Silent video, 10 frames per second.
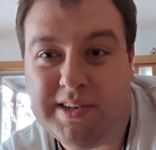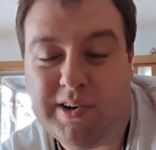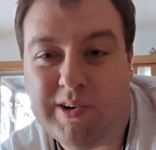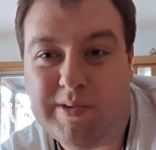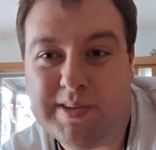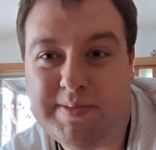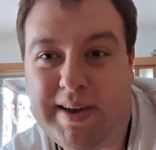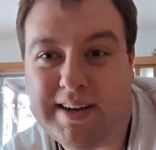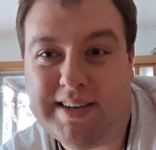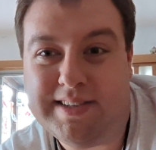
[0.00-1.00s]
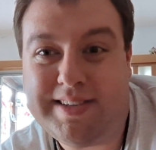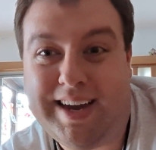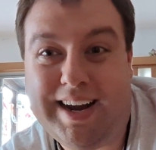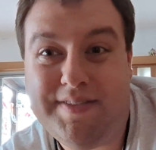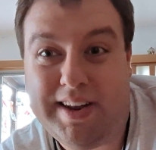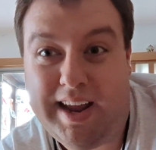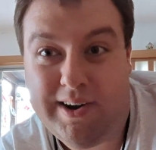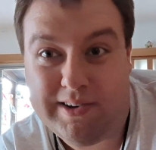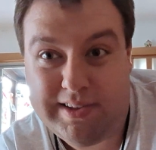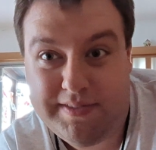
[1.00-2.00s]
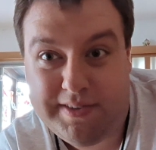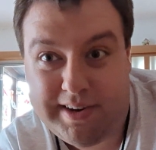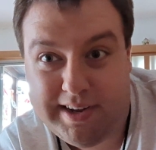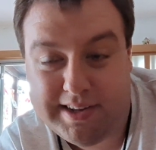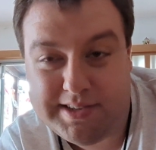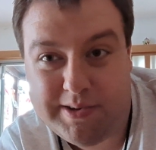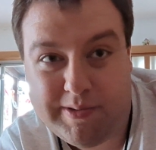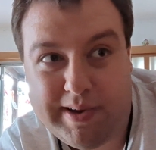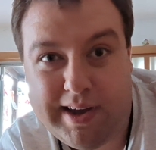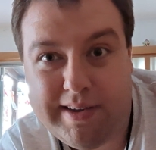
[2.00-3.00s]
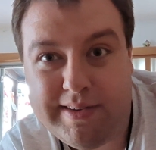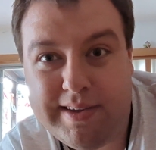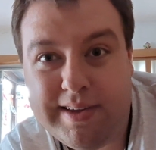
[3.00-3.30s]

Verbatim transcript: in her respect is kind of inherently funny in its own way